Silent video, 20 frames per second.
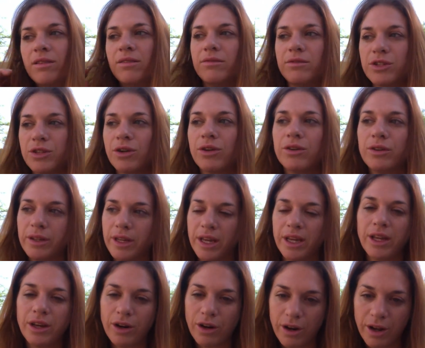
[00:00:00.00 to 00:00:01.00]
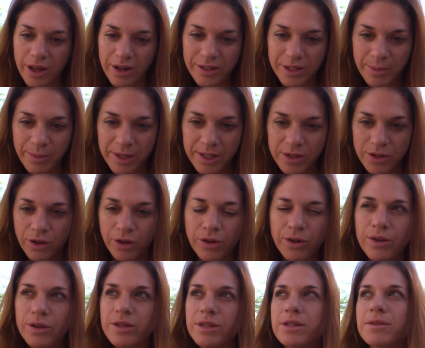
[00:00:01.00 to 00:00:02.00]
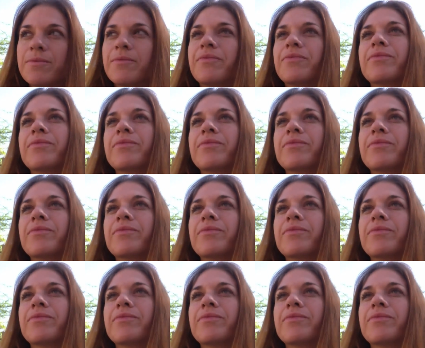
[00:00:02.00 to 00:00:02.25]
circling in our intimate circles.